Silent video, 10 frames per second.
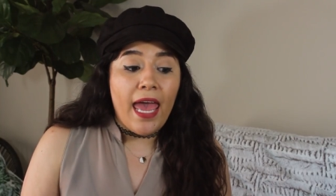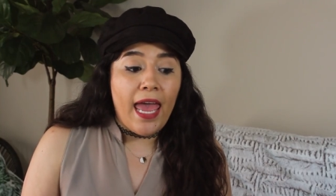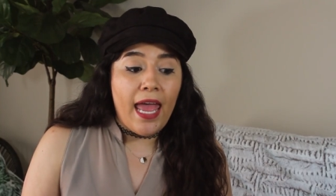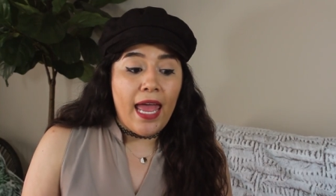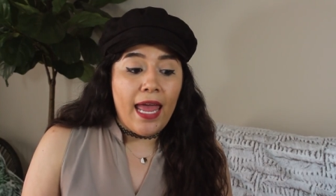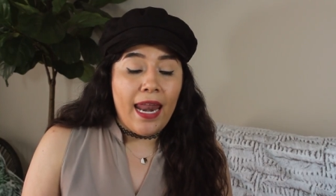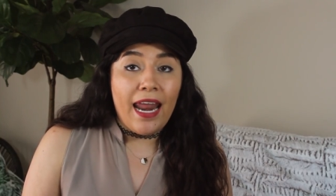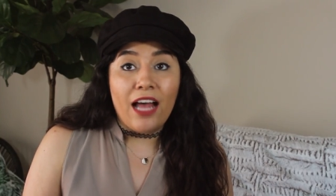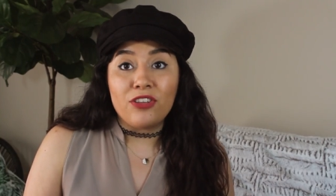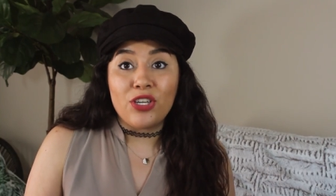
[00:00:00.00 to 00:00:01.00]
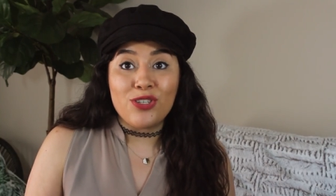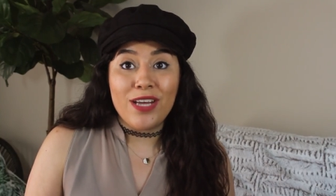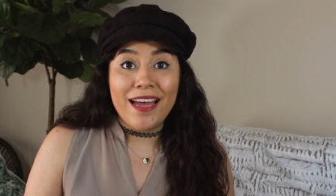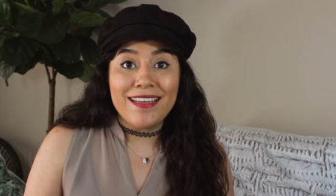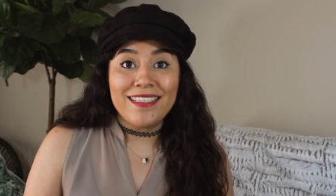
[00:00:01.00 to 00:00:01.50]
And I'll talk to
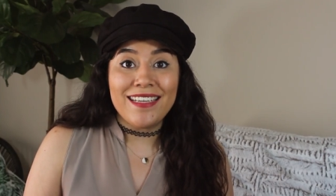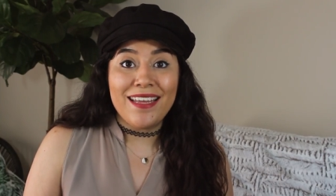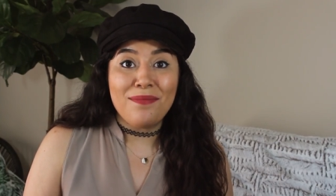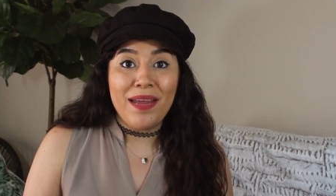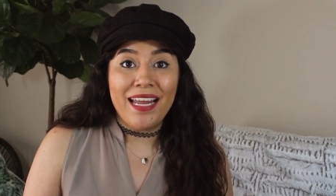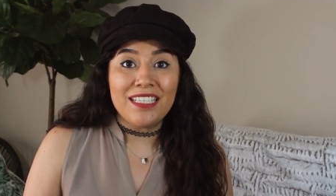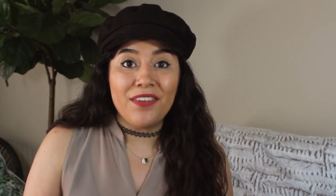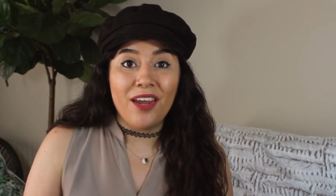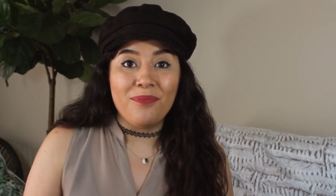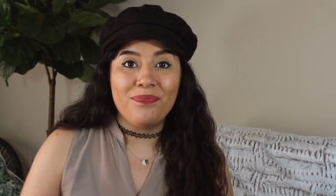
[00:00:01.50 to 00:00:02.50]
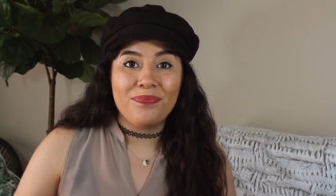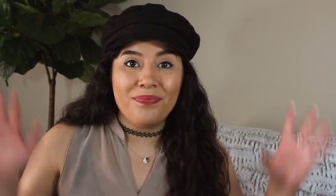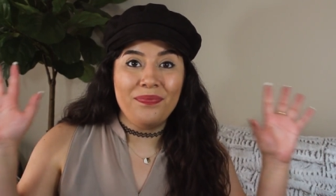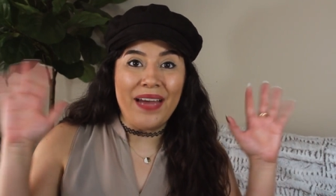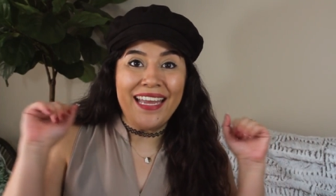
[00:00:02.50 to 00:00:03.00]
you guys in my next video.
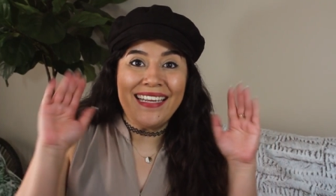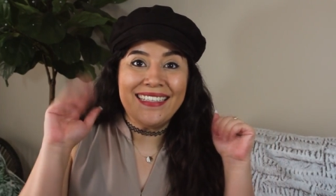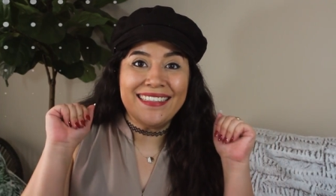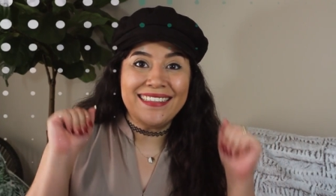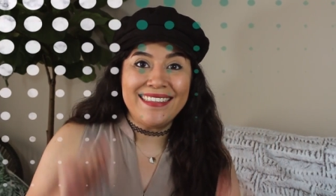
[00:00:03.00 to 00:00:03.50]
Bye.